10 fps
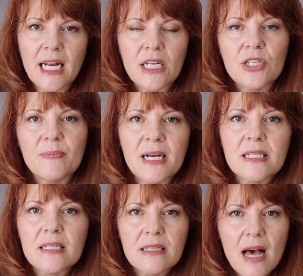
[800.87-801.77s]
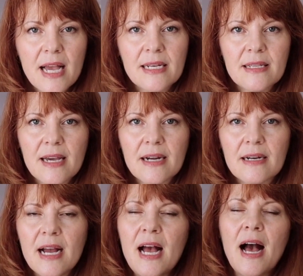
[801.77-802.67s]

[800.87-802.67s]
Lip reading: underbust line there,